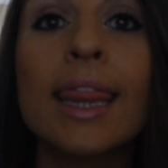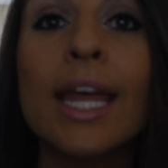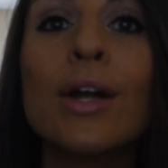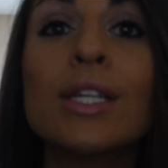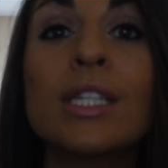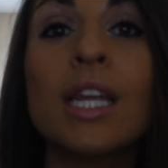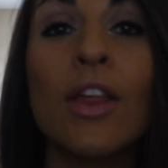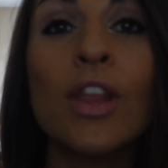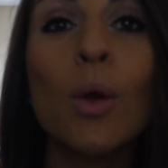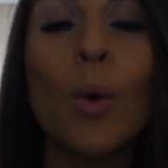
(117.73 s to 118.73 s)
There is
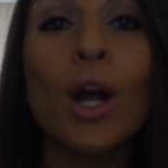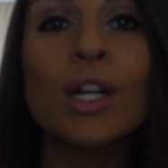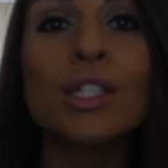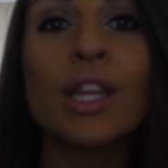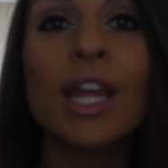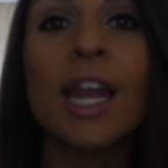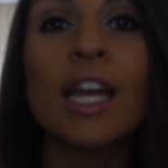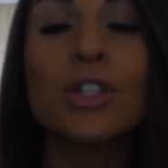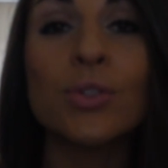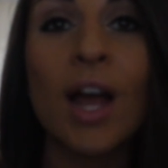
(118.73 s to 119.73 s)
nothing worse than
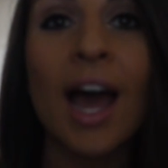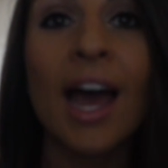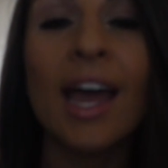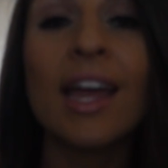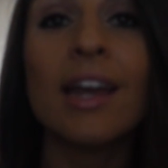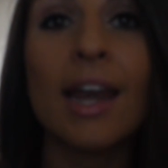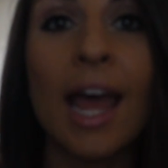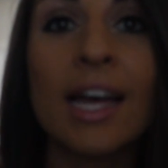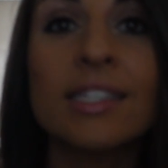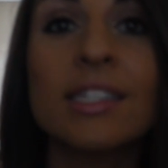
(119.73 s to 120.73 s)
a dry,
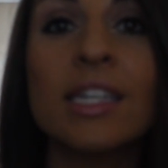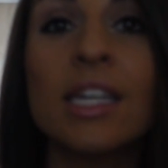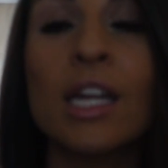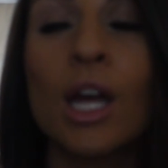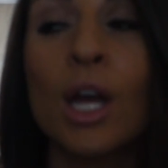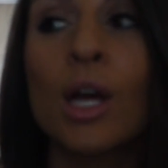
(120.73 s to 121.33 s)
nasty